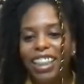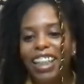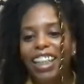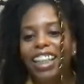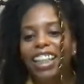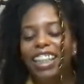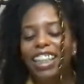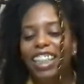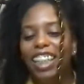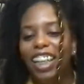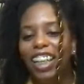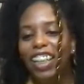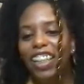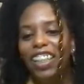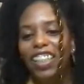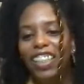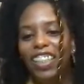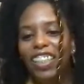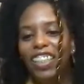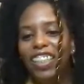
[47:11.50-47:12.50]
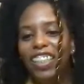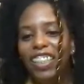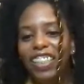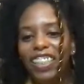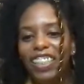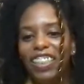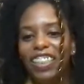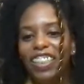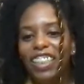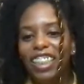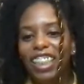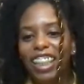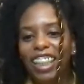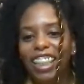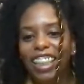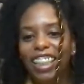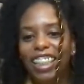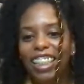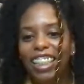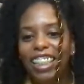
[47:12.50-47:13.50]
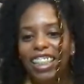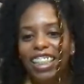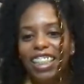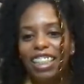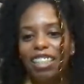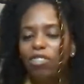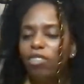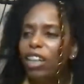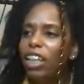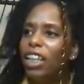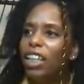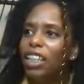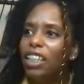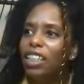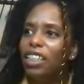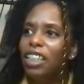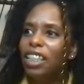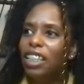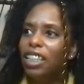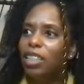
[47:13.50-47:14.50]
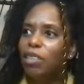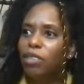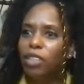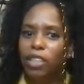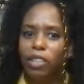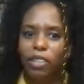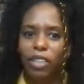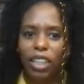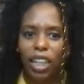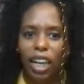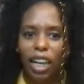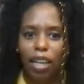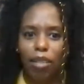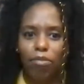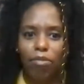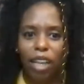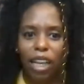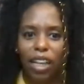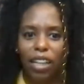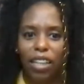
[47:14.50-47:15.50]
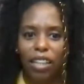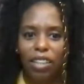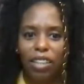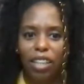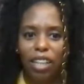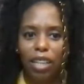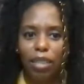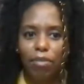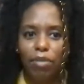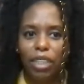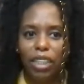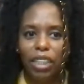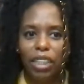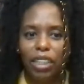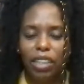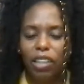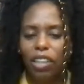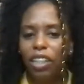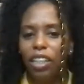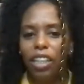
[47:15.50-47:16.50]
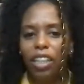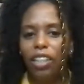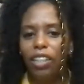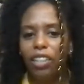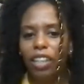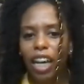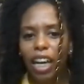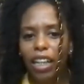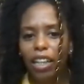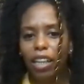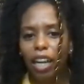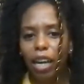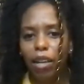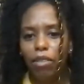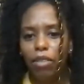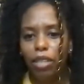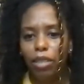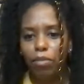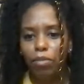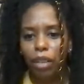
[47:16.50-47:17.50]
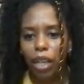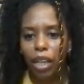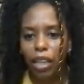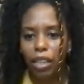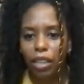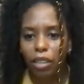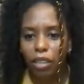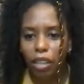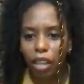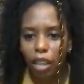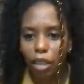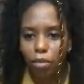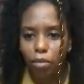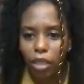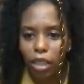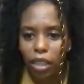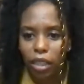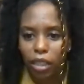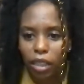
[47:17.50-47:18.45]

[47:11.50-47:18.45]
Yo, Tish. Wait, Tish, were you and I in Playa del Carmen? Or no? I know I was in Playa del Carmen